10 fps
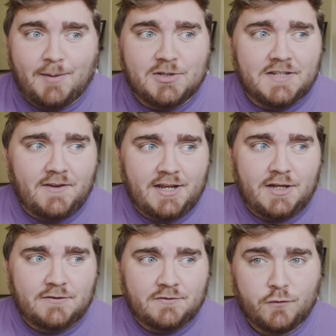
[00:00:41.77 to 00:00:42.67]
I believe I
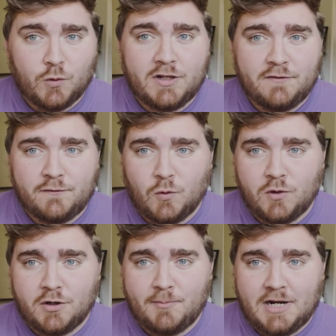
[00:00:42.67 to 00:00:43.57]
have
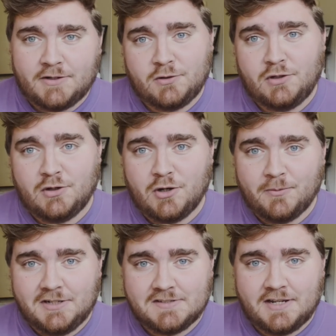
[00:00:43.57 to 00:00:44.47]
44 modern logo
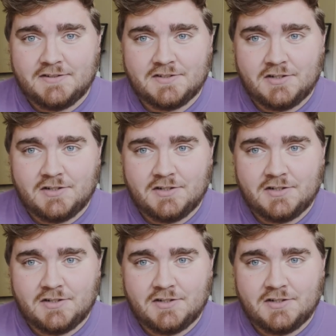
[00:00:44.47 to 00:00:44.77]
redesigns in